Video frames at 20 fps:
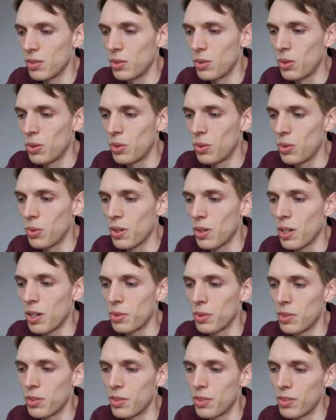
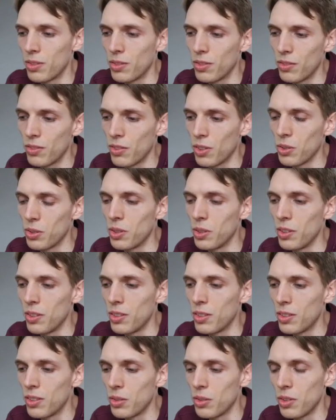
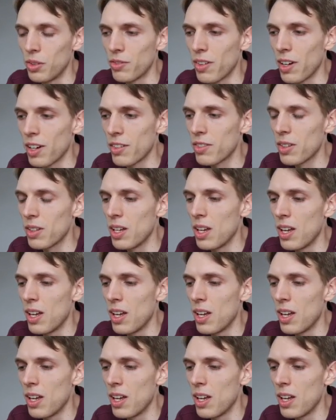235,